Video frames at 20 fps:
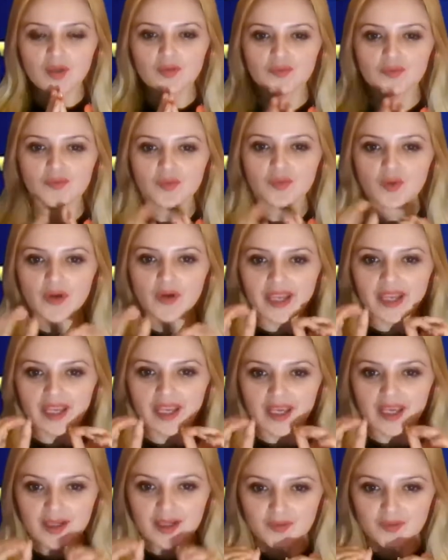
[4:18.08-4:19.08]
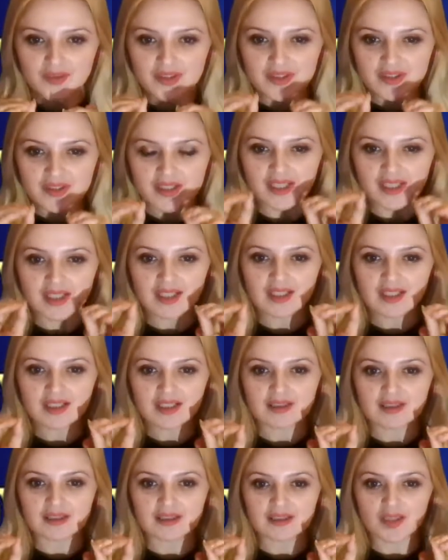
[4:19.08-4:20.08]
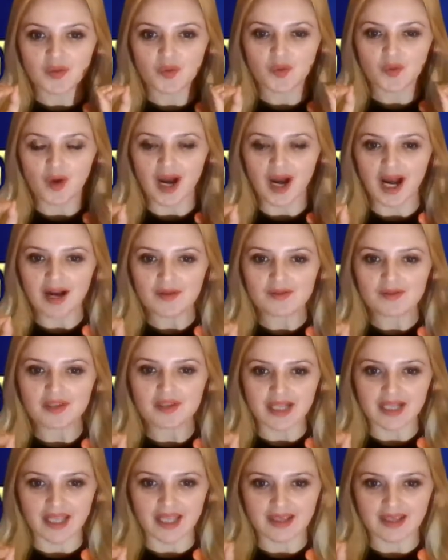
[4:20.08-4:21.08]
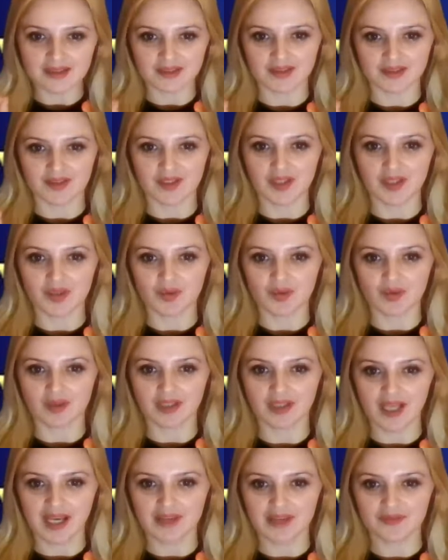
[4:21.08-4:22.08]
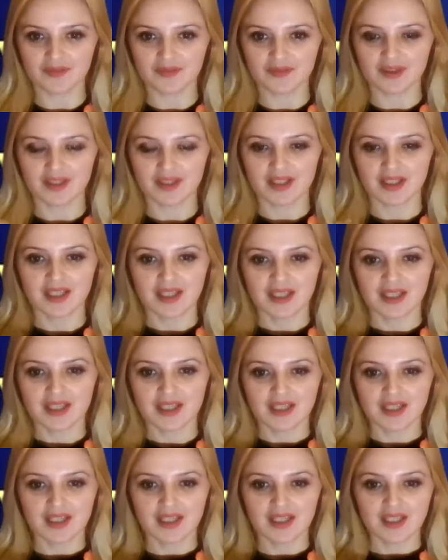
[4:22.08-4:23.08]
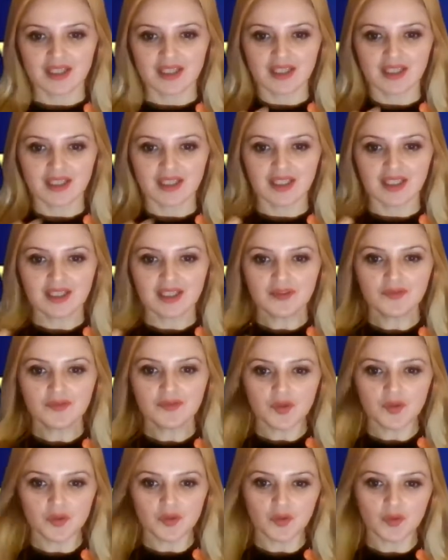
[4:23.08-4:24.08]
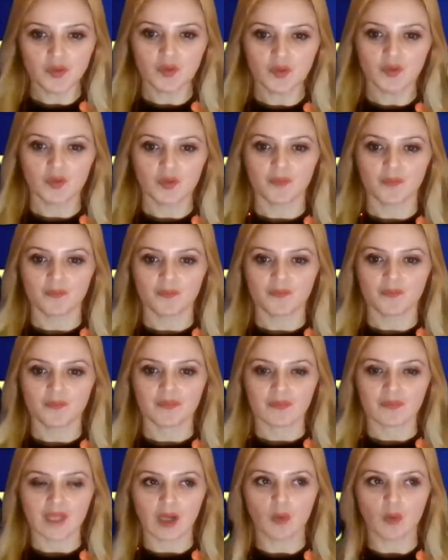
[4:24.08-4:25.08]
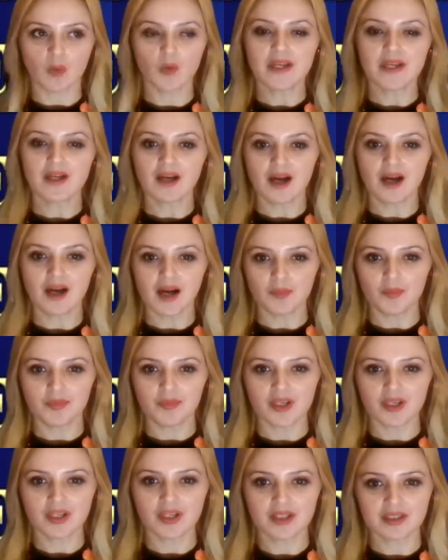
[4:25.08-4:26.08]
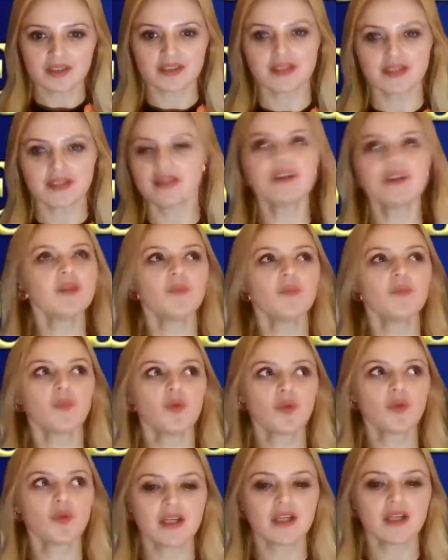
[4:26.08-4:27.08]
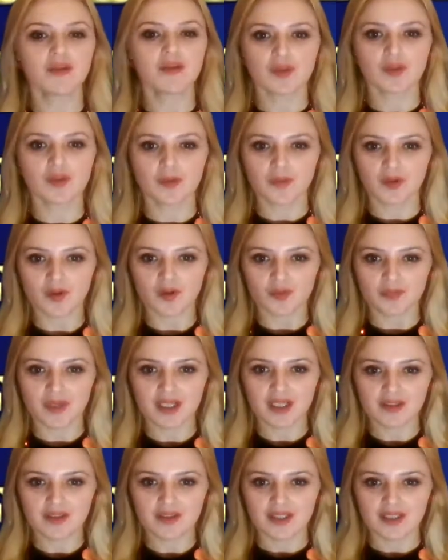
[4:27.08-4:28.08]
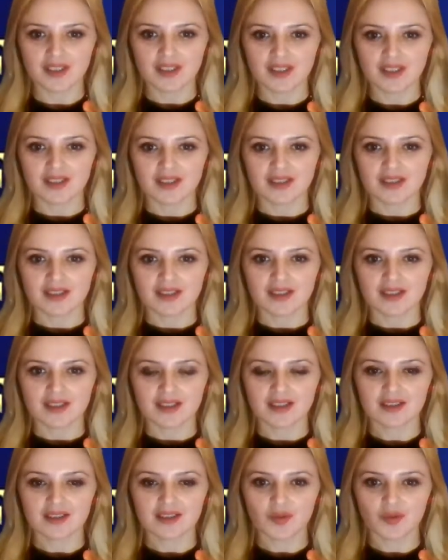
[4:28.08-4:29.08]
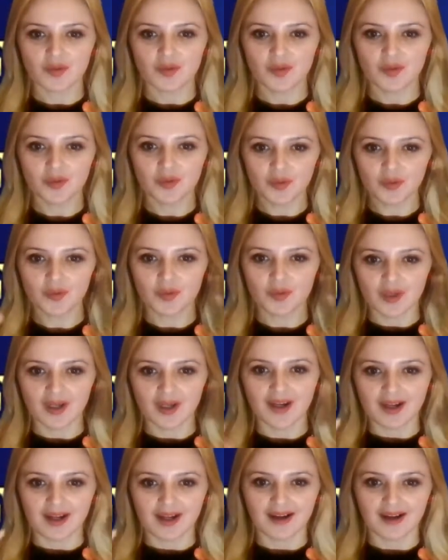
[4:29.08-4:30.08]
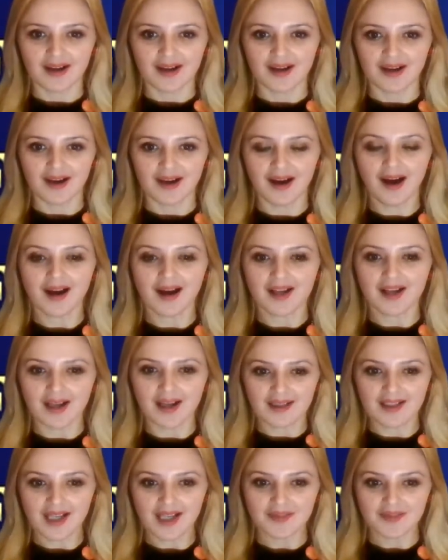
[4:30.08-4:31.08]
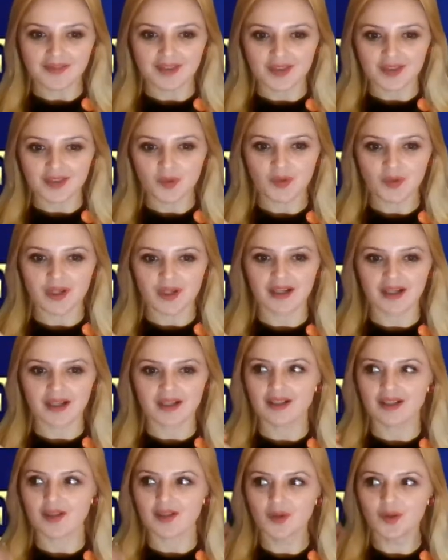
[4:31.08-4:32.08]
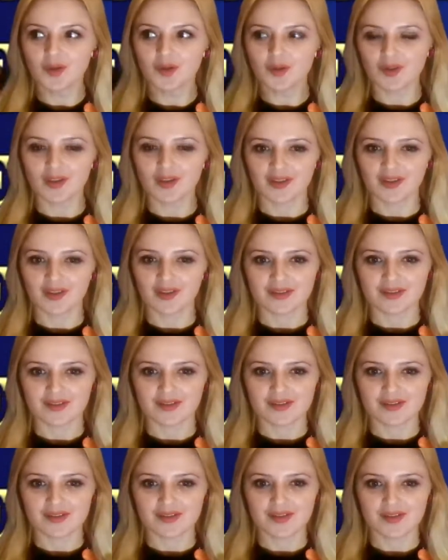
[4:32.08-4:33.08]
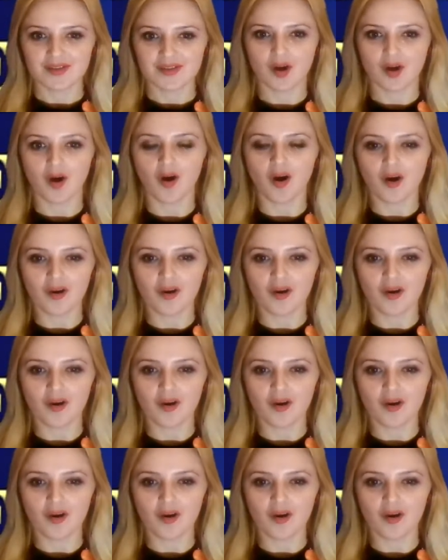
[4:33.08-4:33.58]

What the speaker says: for everything that you have created in your life. If you wake up early in the morning from your bed and you are alive and you can look so